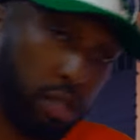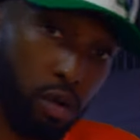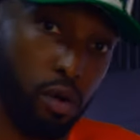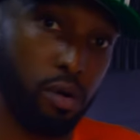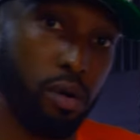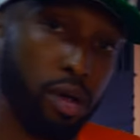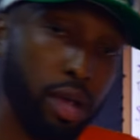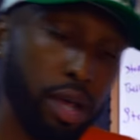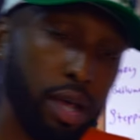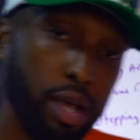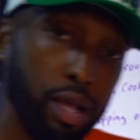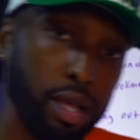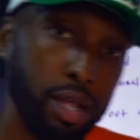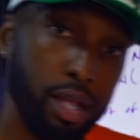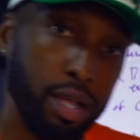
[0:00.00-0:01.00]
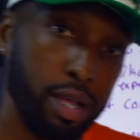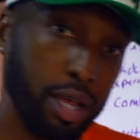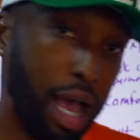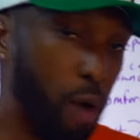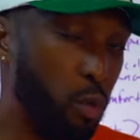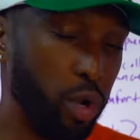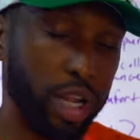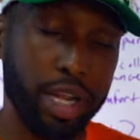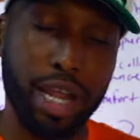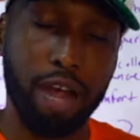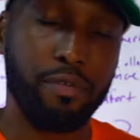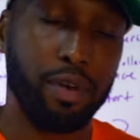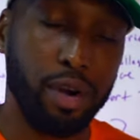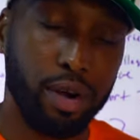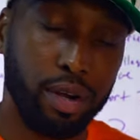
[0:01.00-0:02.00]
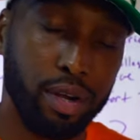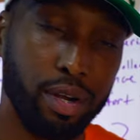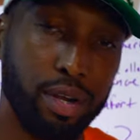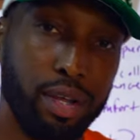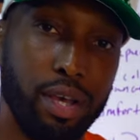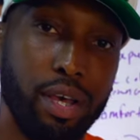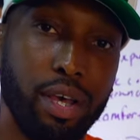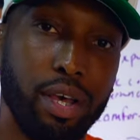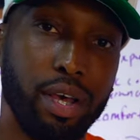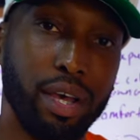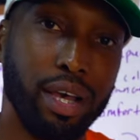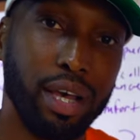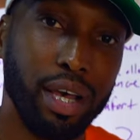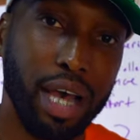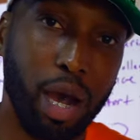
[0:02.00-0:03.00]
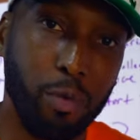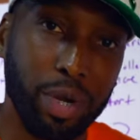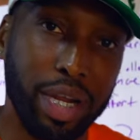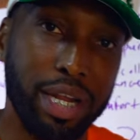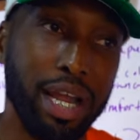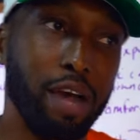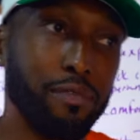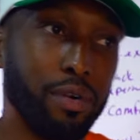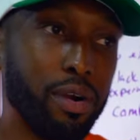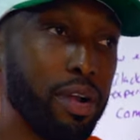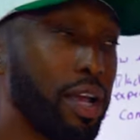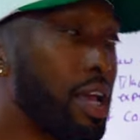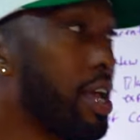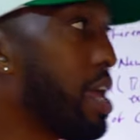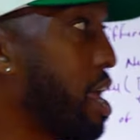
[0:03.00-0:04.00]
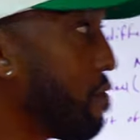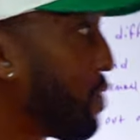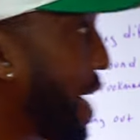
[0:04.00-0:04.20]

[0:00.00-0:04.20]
though, I would have never if